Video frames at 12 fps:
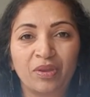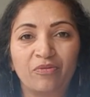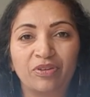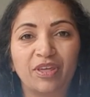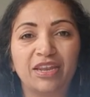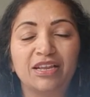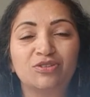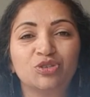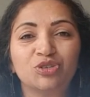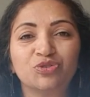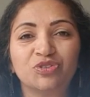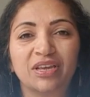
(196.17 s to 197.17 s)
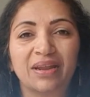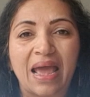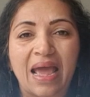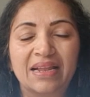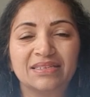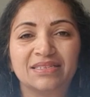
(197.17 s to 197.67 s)
where they need to use their
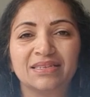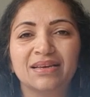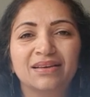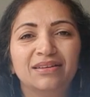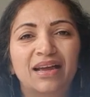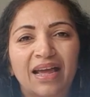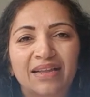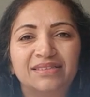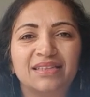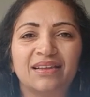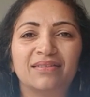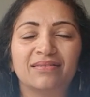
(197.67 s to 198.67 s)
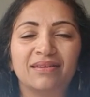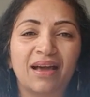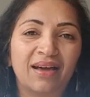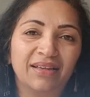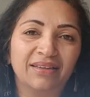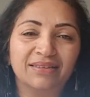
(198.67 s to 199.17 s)
hand and their
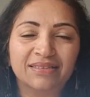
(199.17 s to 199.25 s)
eye,